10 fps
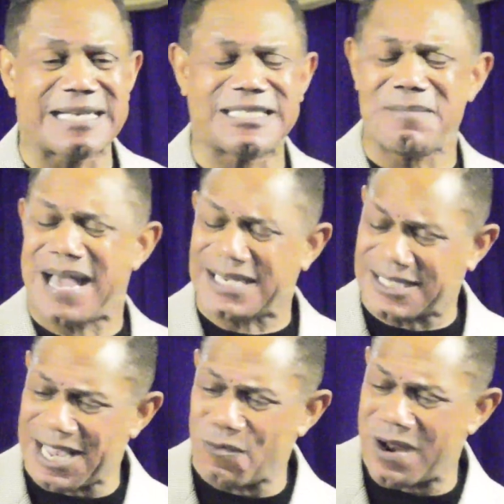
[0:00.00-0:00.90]
Somebody
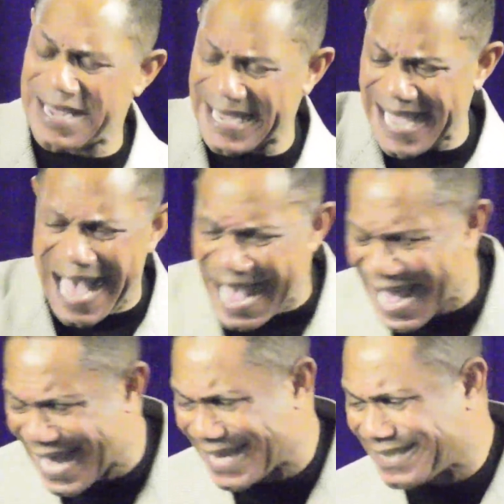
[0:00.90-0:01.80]
say, where he
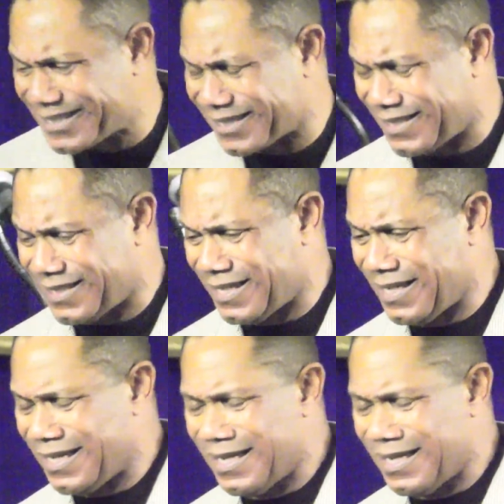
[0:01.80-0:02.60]
guides, where he, guides.